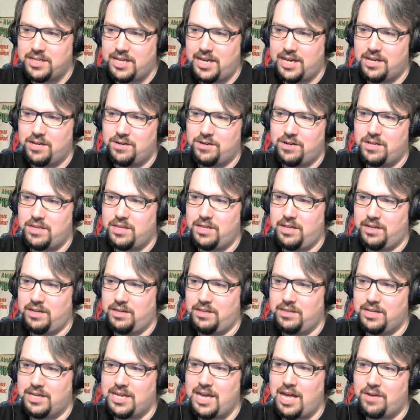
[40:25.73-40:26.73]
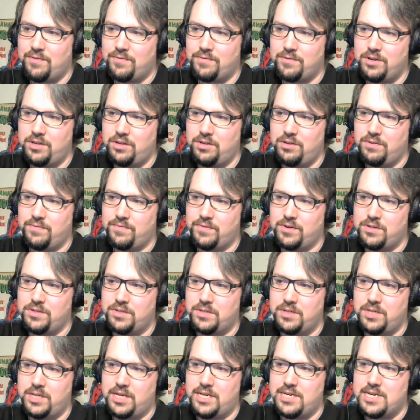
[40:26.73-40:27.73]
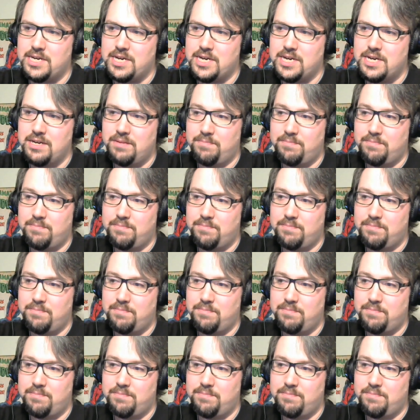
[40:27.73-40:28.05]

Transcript: taking on the the California University